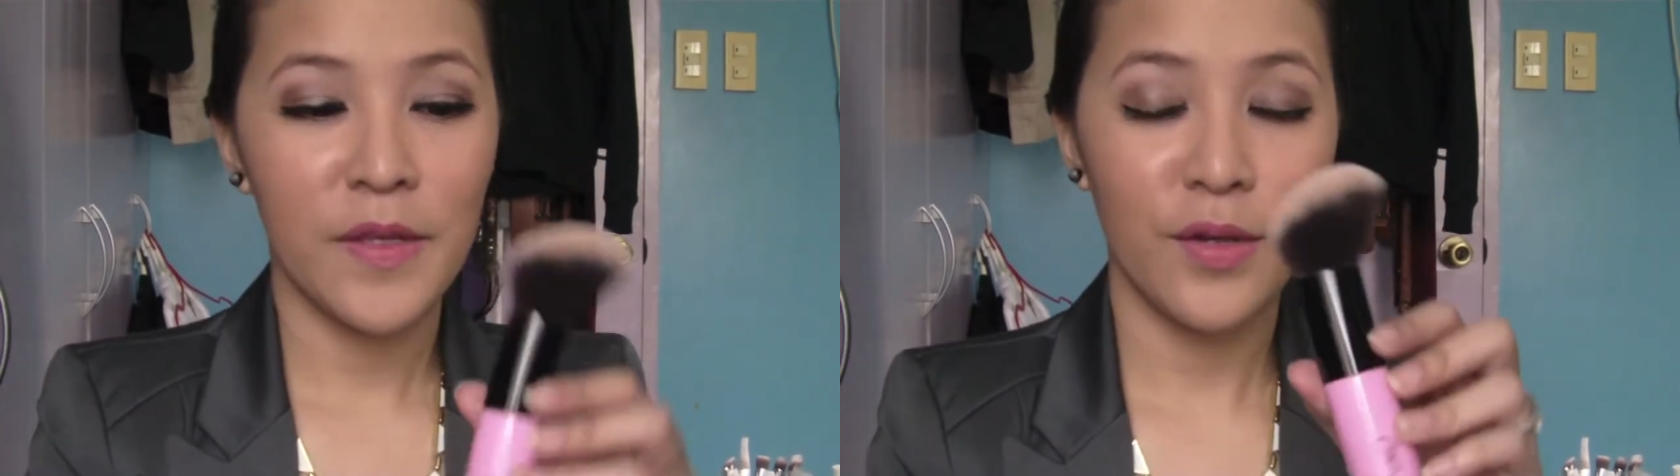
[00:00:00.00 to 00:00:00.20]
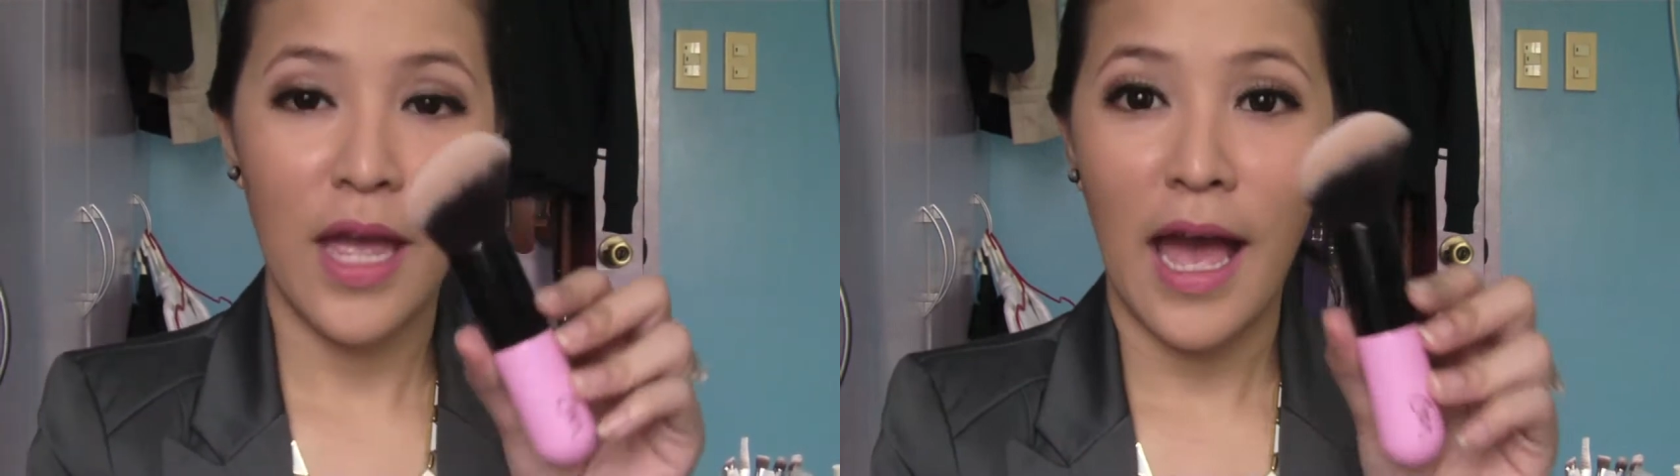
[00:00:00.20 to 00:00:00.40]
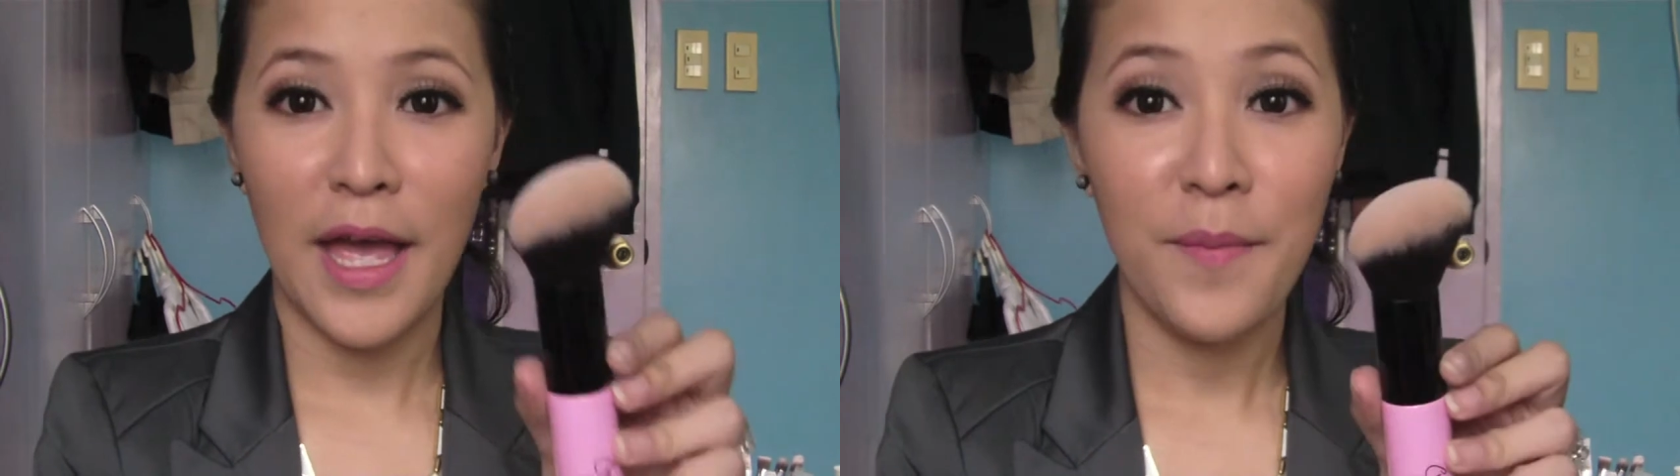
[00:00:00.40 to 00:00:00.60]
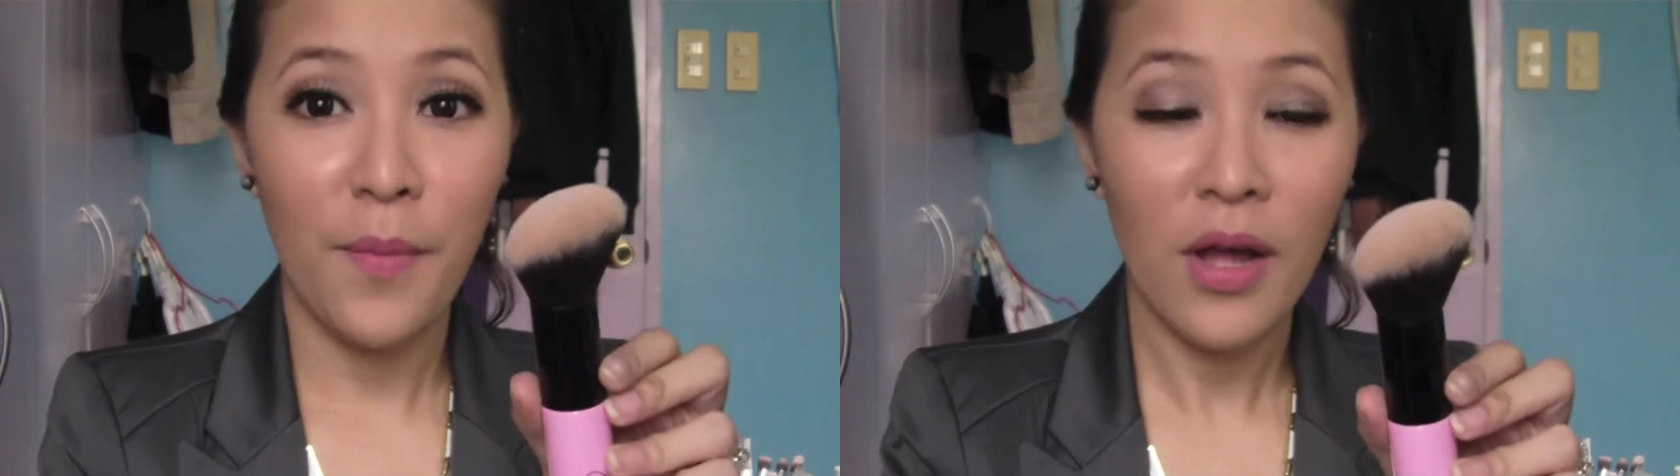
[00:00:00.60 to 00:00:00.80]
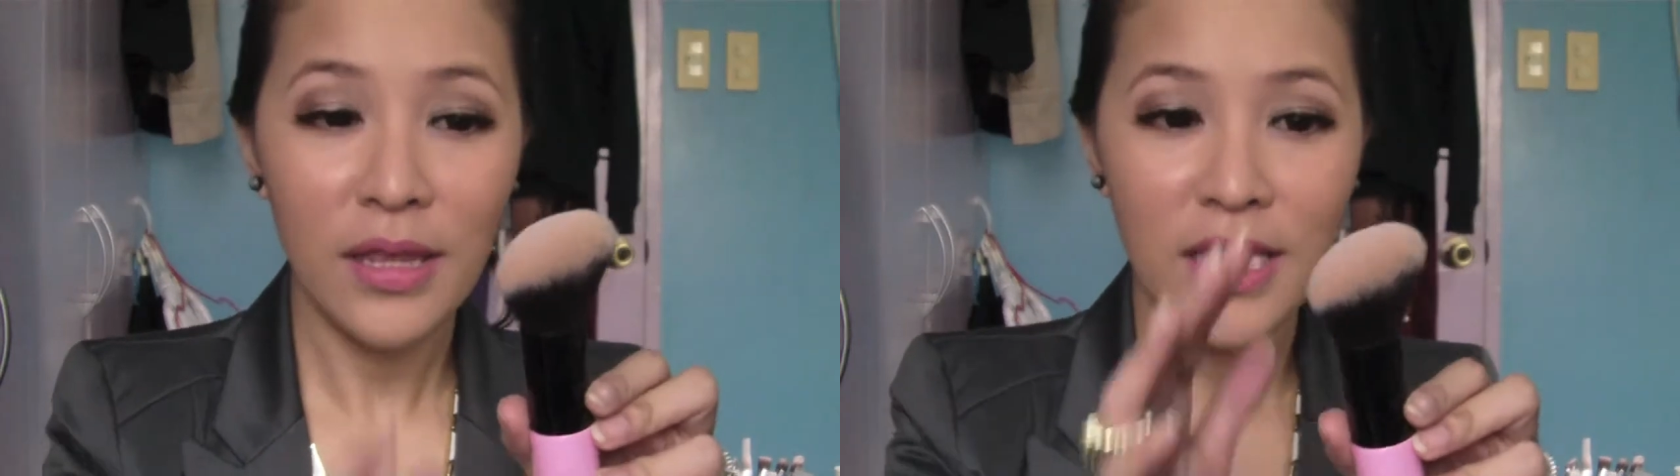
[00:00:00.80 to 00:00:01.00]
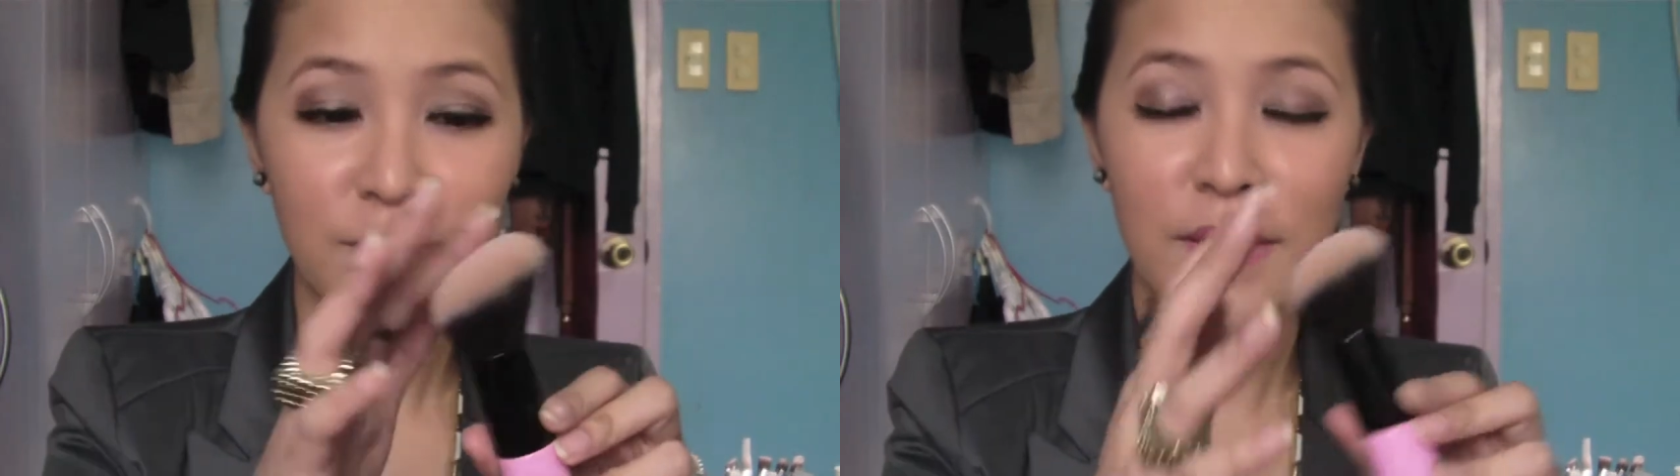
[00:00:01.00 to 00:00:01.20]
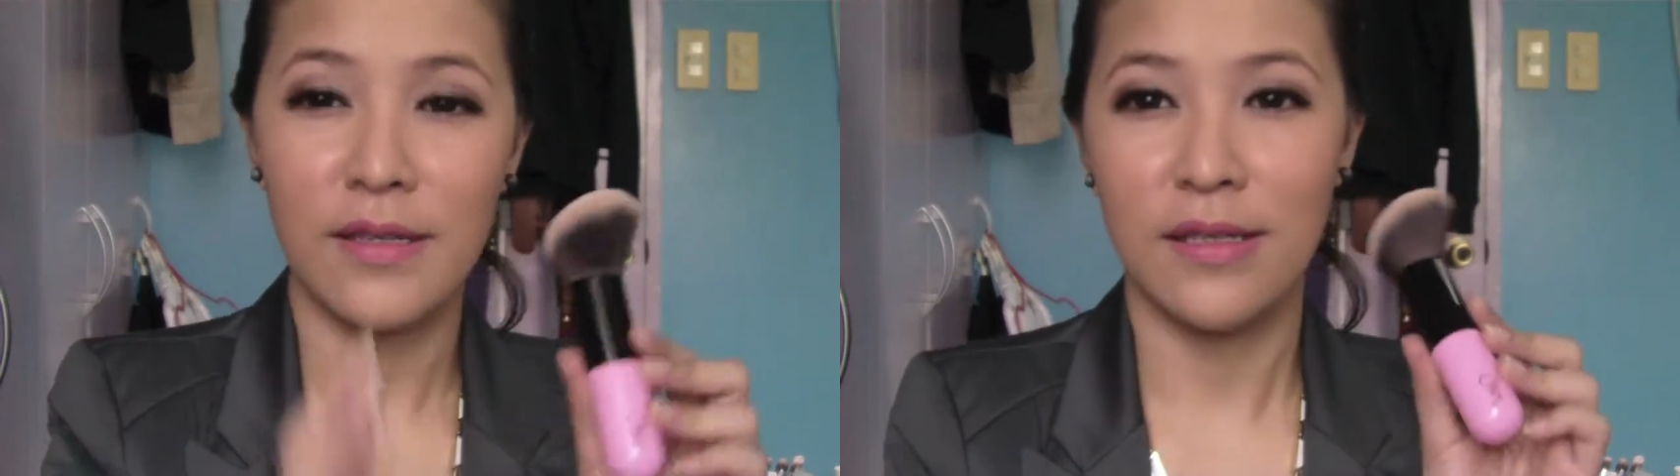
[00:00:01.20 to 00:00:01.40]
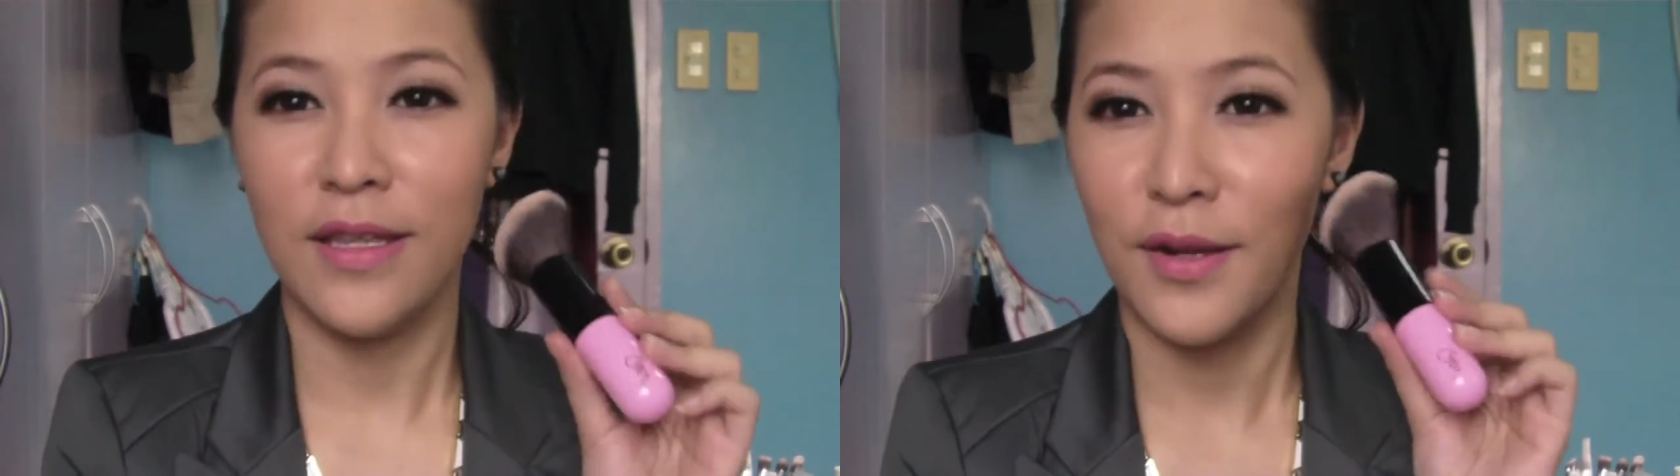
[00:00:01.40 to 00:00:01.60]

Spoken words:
So yeah, I bought this because,